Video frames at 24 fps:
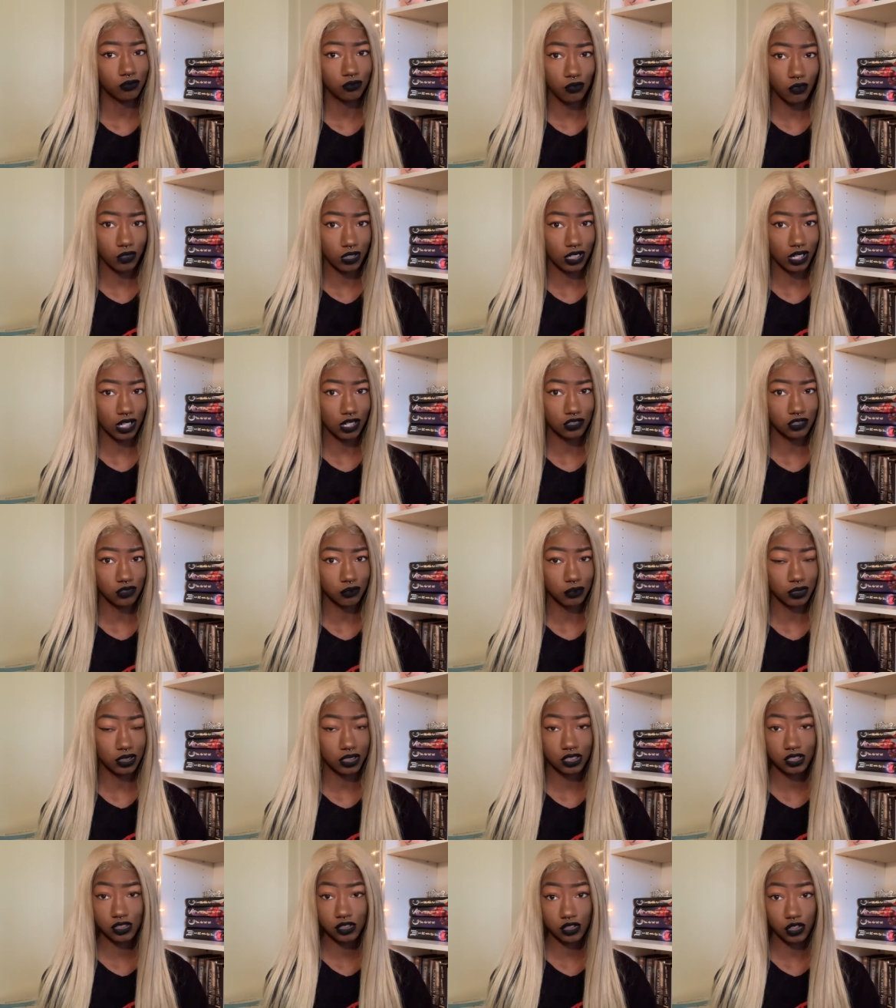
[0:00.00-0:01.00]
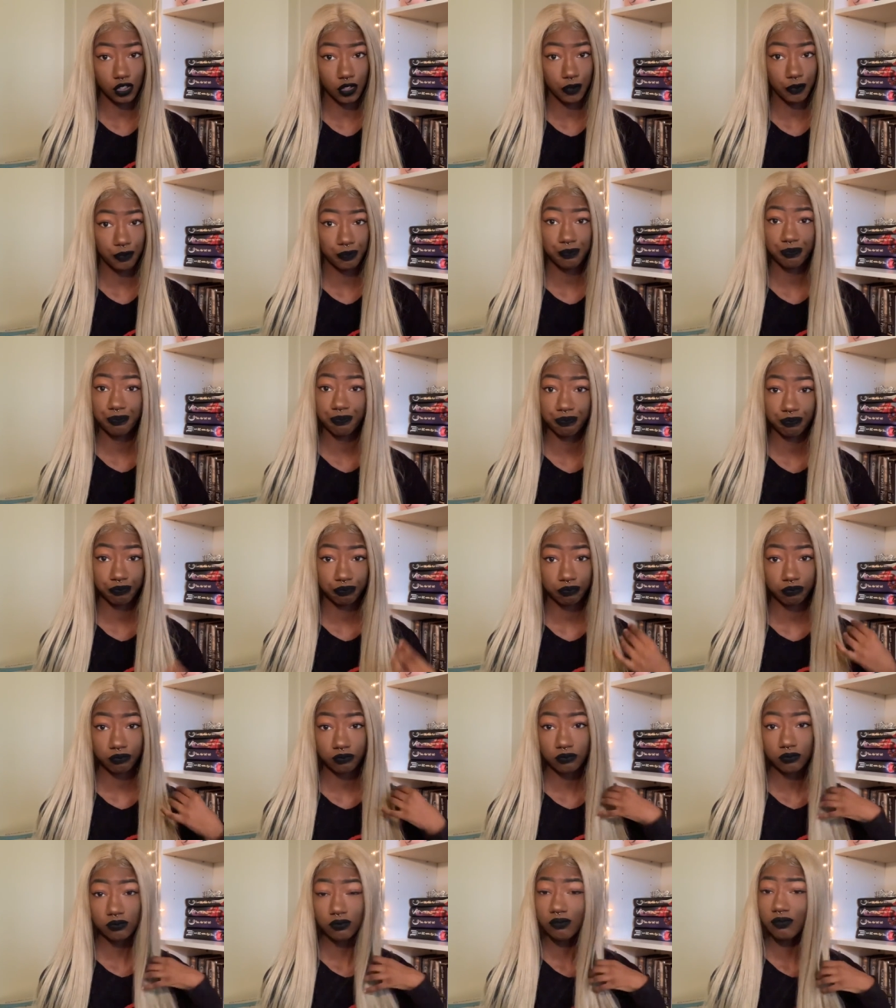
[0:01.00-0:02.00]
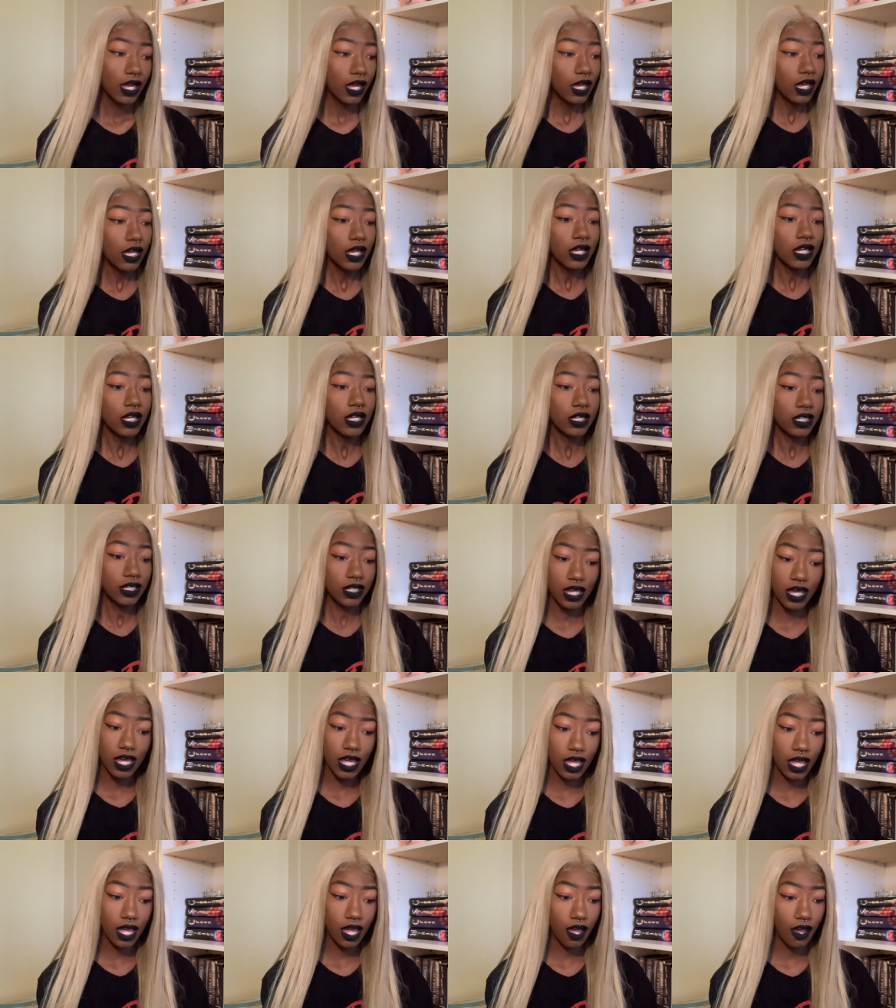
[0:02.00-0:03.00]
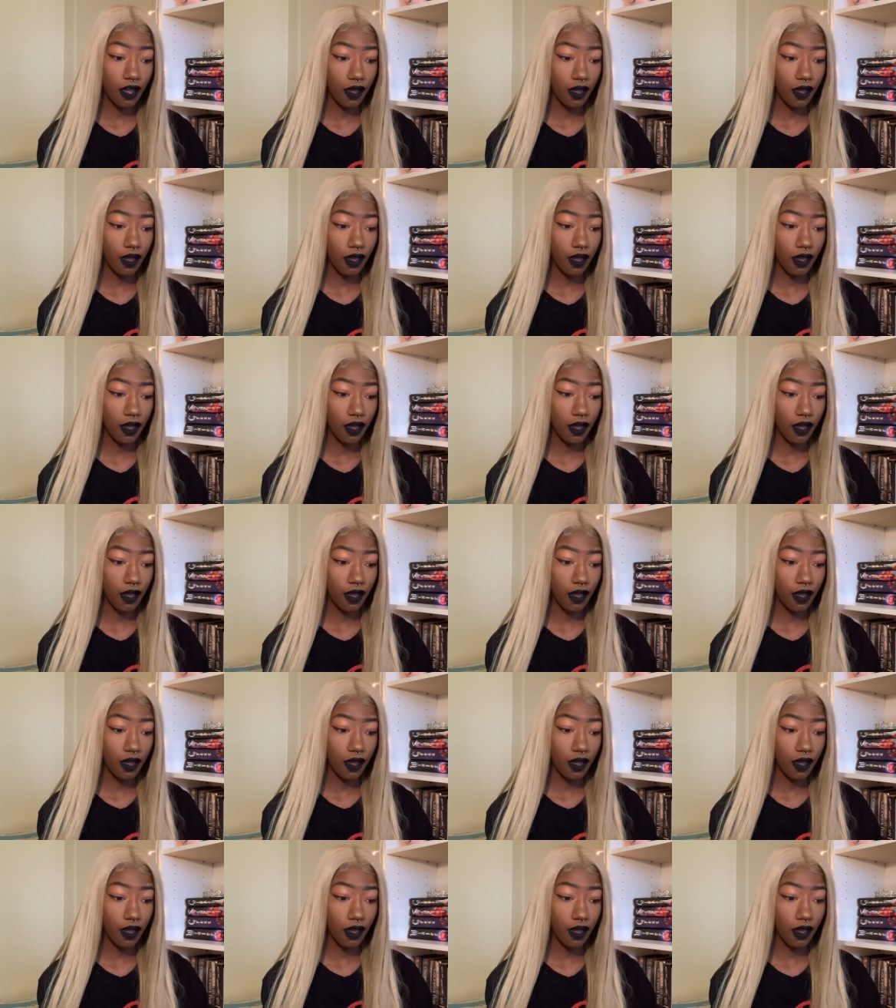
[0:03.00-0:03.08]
$40 a week. So, yeah,